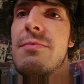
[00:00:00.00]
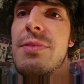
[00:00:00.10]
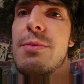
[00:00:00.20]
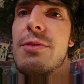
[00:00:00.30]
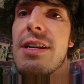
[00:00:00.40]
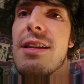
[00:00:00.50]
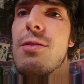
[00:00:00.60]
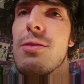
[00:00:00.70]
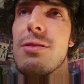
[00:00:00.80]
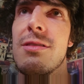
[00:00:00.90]
People get
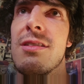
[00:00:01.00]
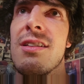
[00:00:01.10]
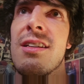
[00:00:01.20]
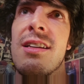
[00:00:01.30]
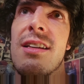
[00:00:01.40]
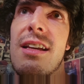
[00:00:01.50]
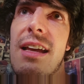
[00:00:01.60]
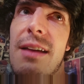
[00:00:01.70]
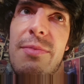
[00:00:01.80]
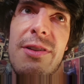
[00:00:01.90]
old.
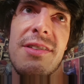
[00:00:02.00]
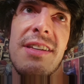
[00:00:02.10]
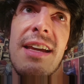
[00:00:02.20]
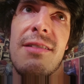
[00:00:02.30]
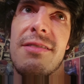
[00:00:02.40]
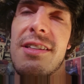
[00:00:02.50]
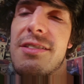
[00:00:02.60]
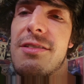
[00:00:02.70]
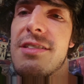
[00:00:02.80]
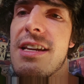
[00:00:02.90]
Personally, I don't think
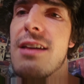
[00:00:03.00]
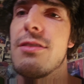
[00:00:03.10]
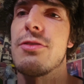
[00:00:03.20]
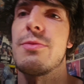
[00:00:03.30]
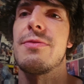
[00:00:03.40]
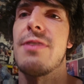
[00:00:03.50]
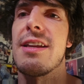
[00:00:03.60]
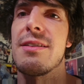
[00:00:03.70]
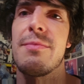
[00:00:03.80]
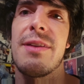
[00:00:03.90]
Jose Aldo should be
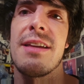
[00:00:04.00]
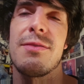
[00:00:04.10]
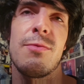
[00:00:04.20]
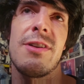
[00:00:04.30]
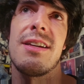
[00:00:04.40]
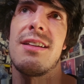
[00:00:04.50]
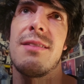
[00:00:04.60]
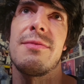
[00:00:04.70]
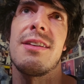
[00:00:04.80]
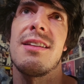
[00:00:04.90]
fighting at bantamweight.
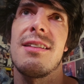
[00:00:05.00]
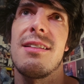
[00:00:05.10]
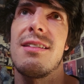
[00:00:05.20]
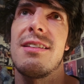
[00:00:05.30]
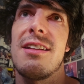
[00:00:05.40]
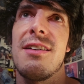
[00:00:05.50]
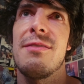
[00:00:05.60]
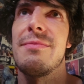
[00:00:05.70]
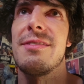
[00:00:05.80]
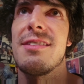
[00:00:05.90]
I mean,
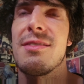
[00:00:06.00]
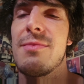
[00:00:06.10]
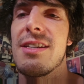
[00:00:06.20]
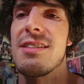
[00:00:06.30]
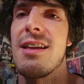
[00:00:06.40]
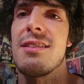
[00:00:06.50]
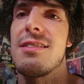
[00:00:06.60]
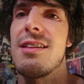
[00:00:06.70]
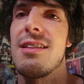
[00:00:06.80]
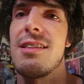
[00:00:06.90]
it doesn't make sense
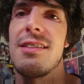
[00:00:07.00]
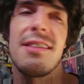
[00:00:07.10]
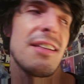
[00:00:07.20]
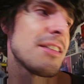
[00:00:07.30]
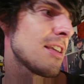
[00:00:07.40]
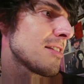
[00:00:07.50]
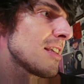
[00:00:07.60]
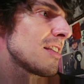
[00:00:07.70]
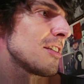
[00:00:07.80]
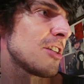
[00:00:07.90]
that he thinks he has
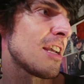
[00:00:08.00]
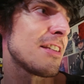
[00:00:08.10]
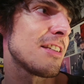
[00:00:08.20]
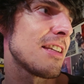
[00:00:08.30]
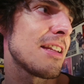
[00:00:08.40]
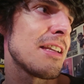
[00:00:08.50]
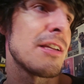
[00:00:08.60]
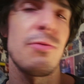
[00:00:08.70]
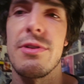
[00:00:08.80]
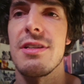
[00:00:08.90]
any chance at getting
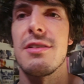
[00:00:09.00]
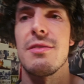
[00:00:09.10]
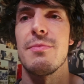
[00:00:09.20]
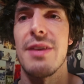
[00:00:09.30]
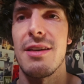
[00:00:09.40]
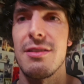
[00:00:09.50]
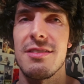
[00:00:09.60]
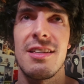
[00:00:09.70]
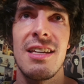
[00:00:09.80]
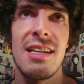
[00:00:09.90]
anywhere near the belt,
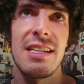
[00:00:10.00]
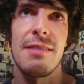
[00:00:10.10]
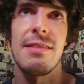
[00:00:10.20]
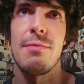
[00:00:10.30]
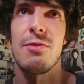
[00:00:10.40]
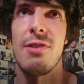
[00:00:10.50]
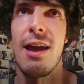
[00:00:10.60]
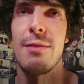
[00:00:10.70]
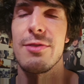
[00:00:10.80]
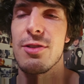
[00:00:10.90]
given that
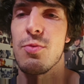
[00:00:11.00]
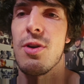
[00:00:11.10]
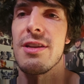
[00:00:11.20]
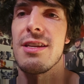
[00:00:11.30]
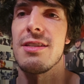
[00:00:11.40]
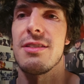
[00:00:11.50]
Merab just won it.